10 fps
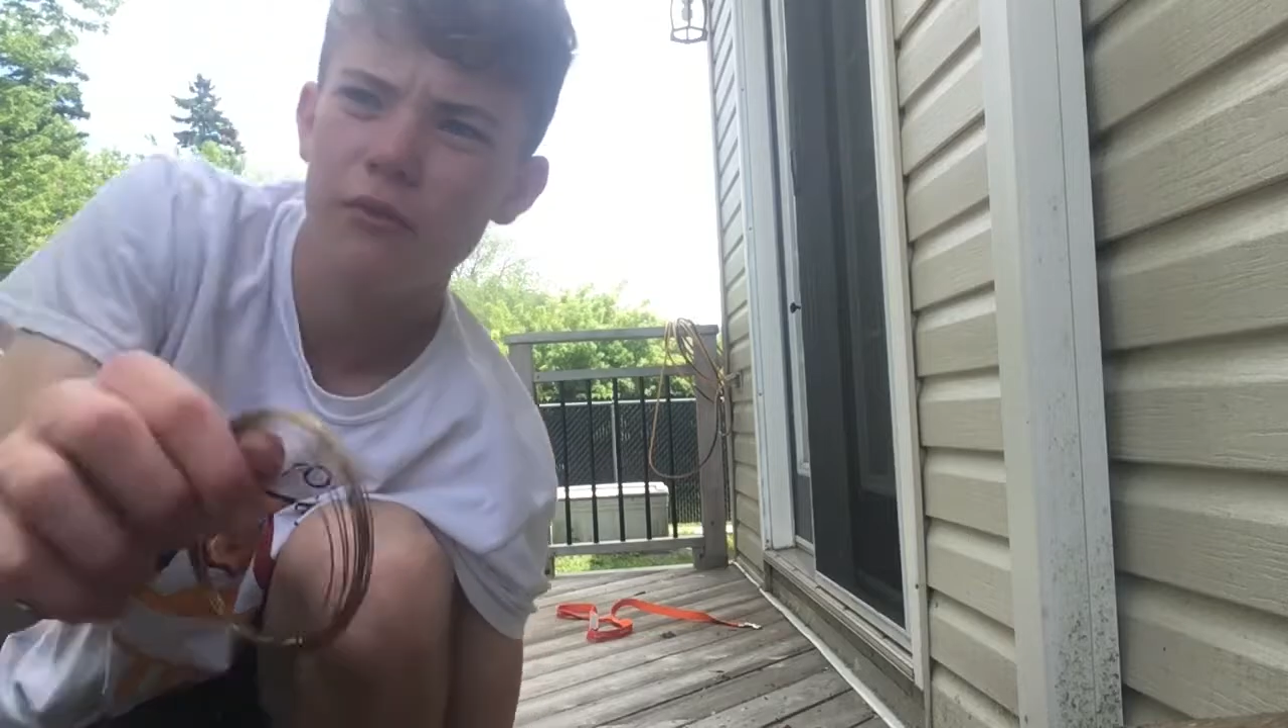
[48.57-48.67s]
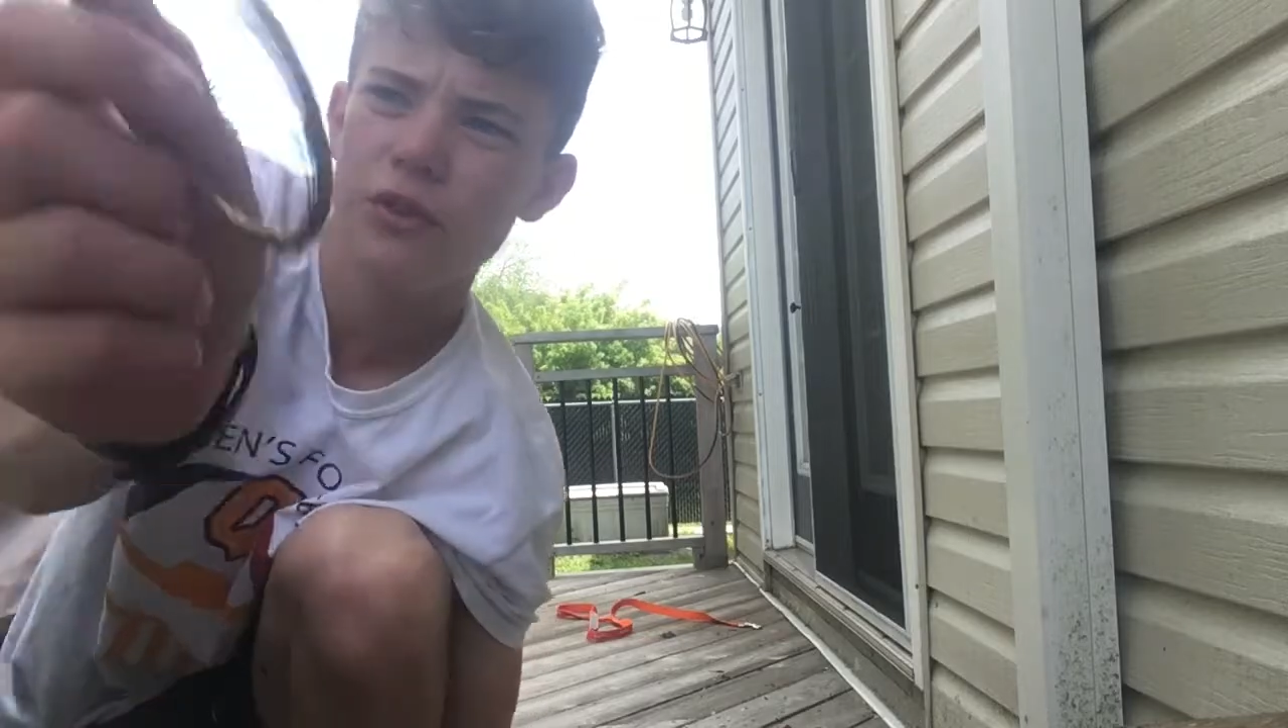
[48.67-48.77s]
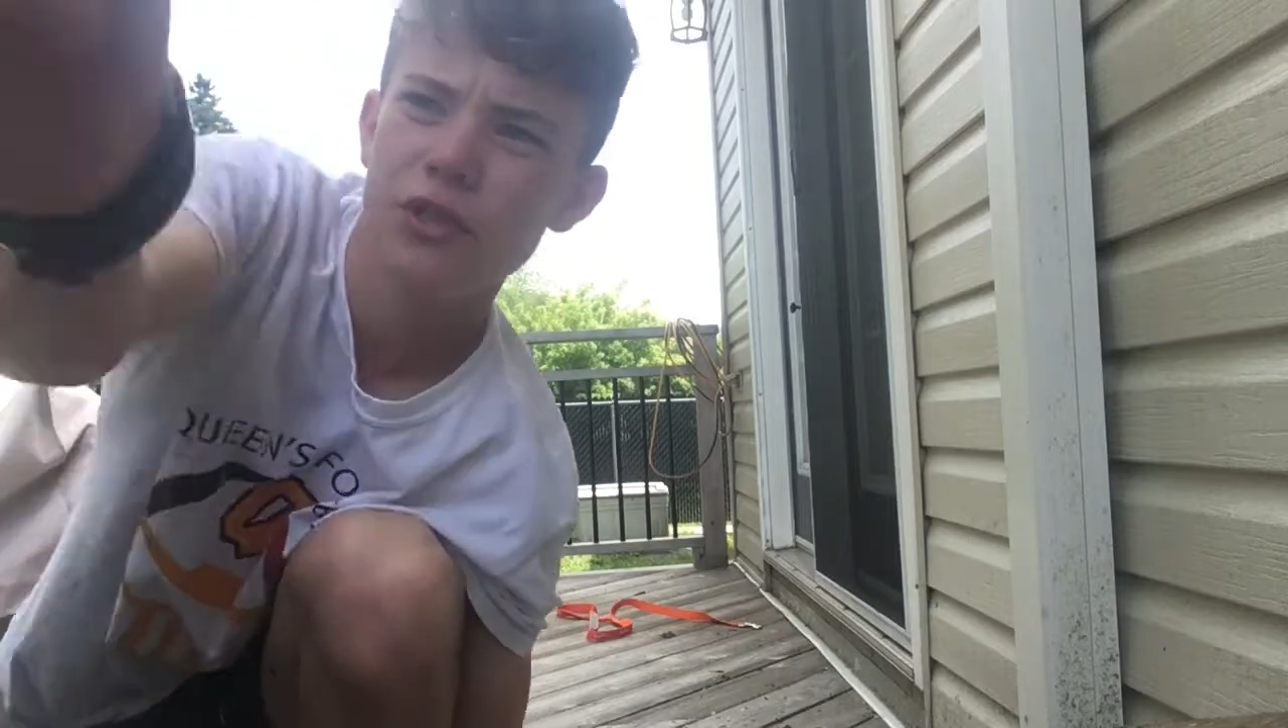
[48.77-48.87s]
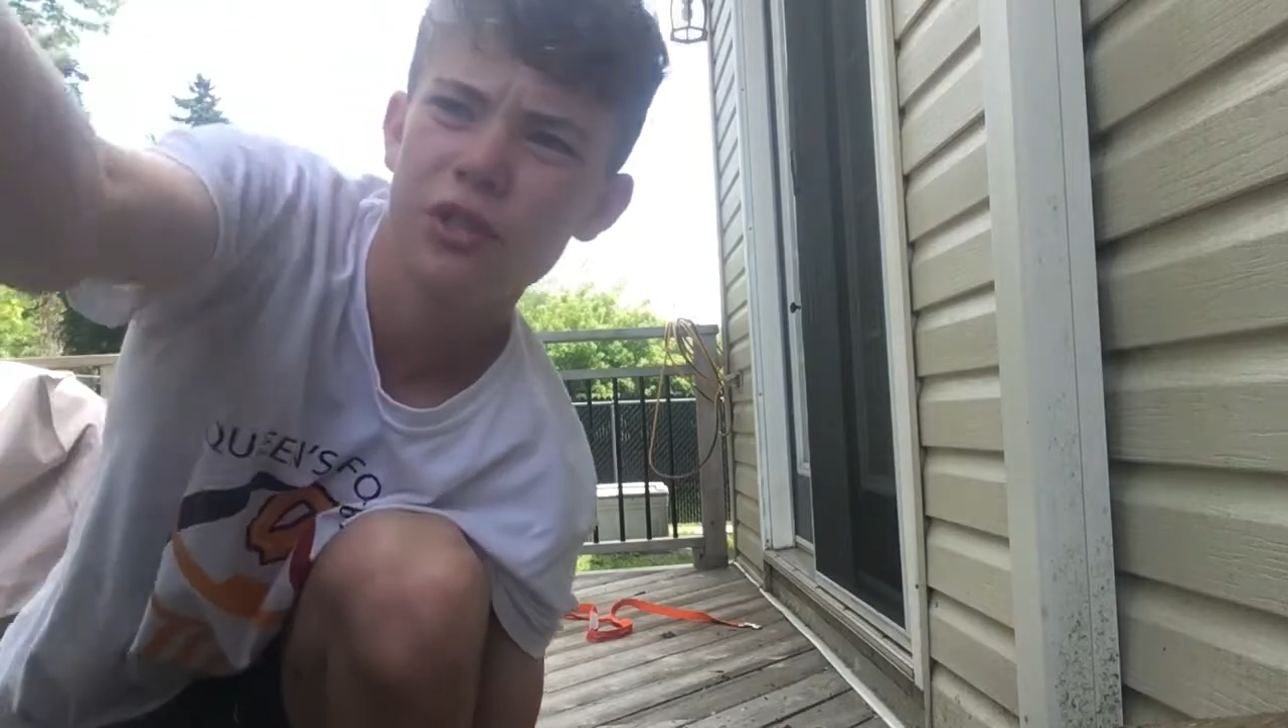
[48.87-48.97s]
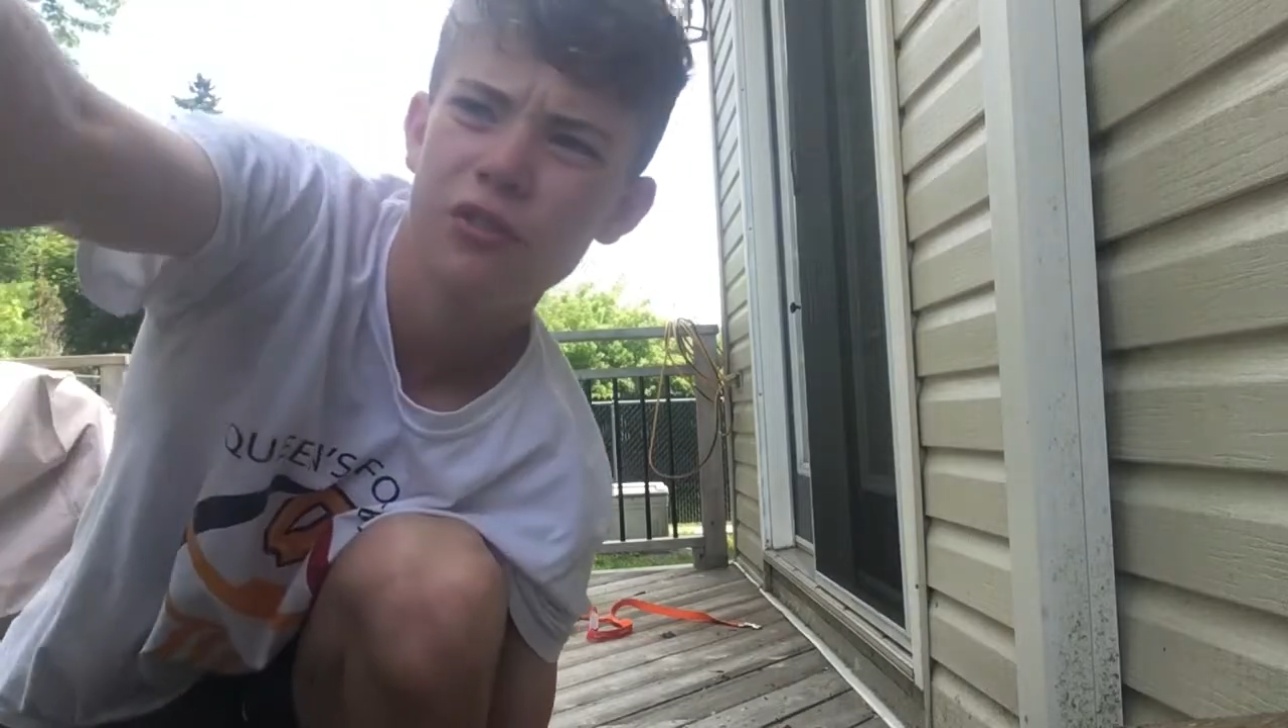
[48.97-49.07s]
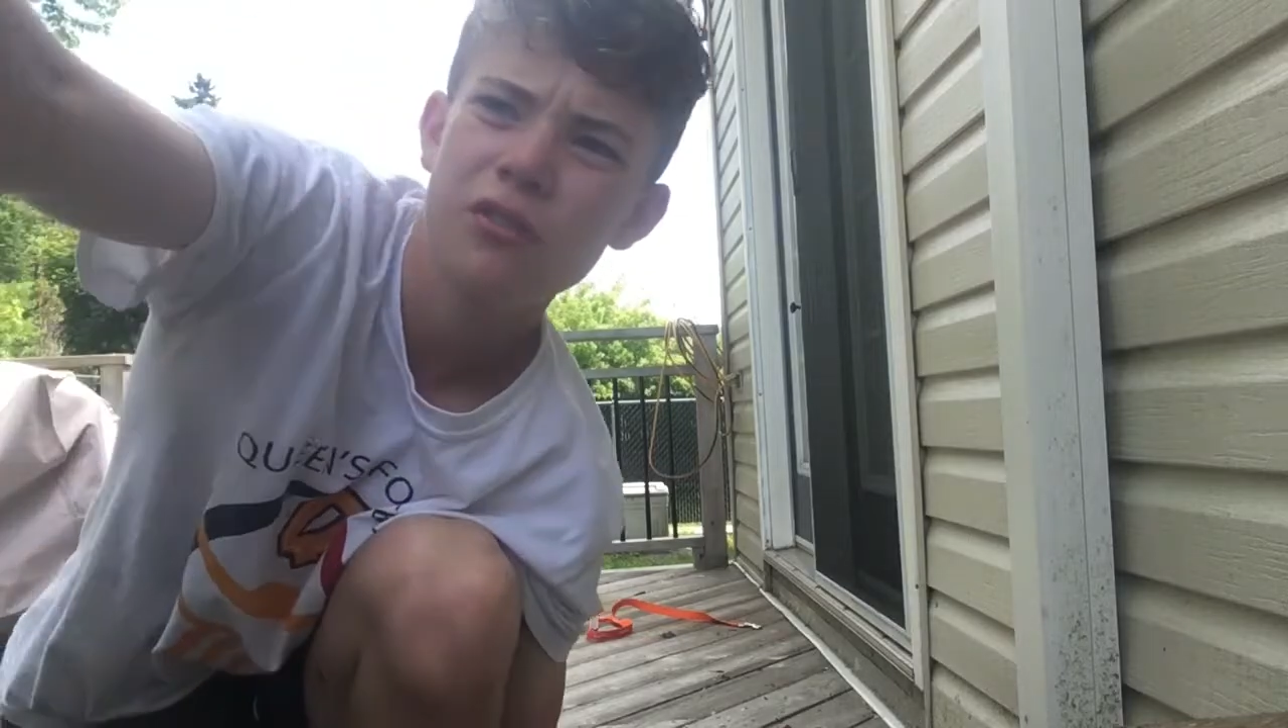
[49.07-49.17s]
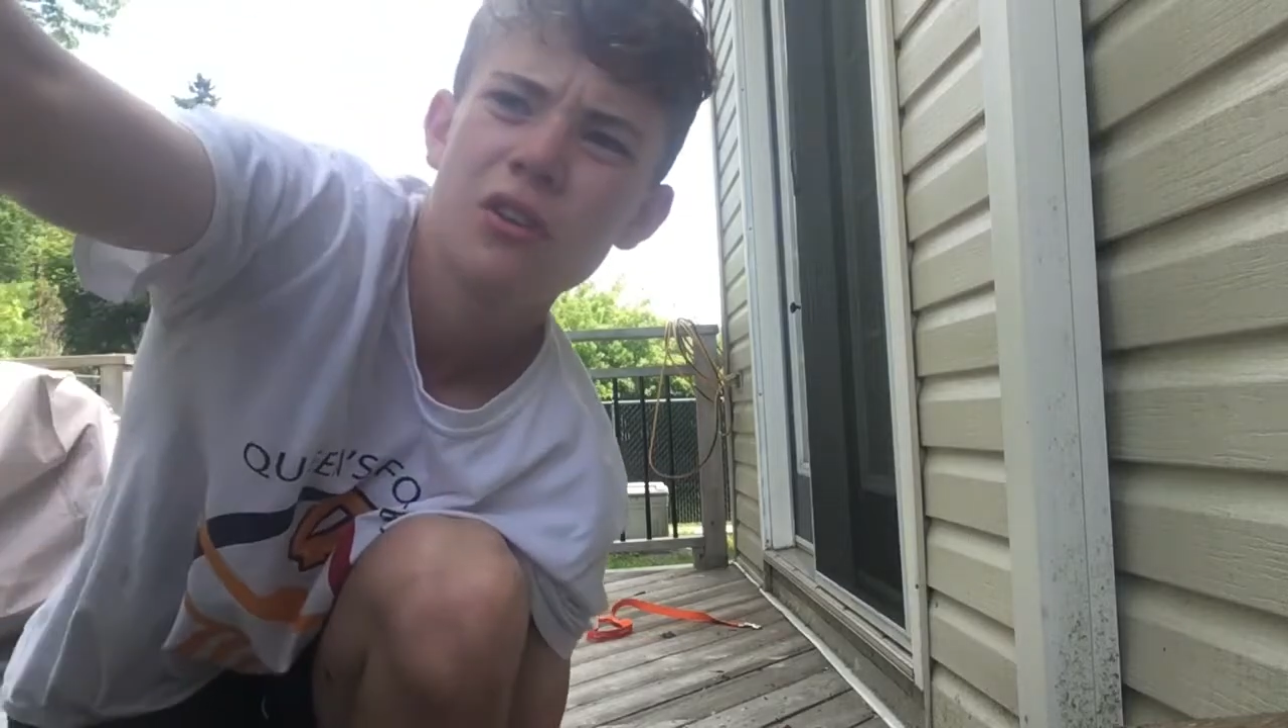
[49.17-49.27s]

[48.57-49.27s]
fishing and